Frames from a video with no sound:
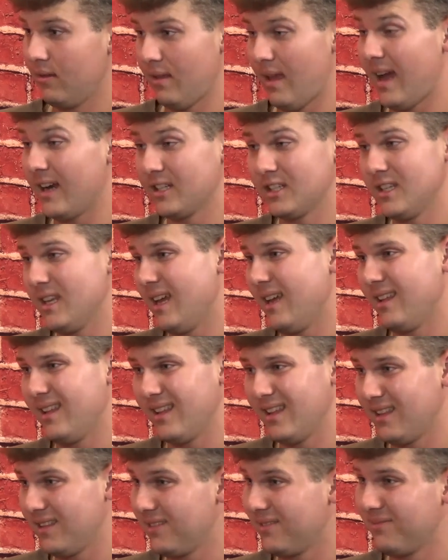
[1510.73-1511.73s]

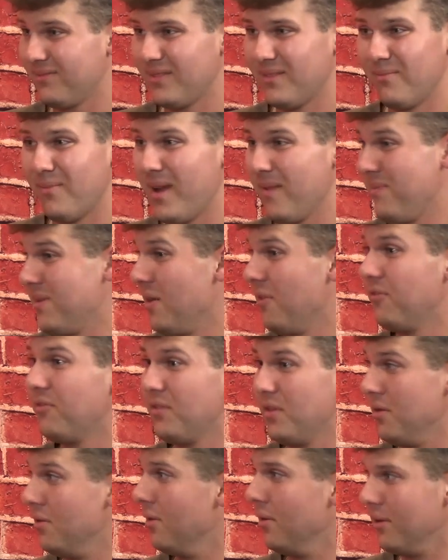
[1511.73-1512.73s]
Actually, there might be a
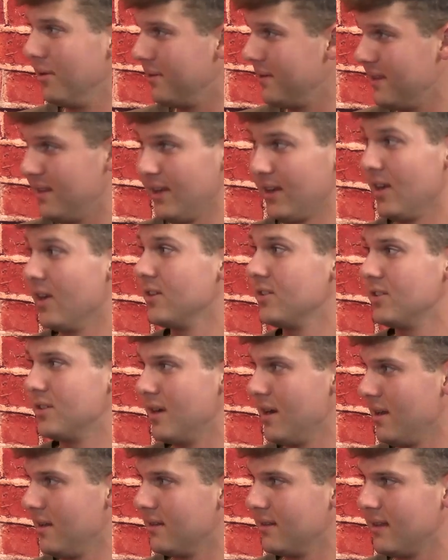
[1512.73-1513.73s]
few in the
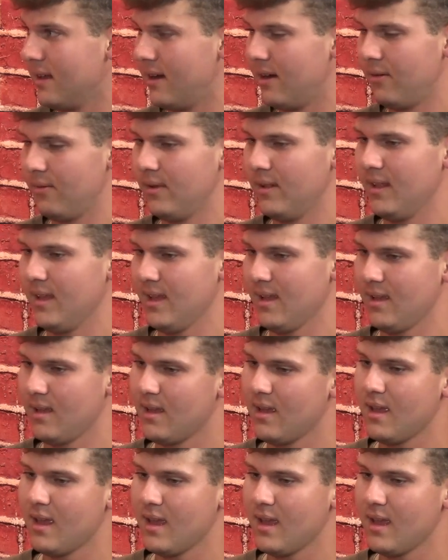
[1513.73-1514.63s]
country that are really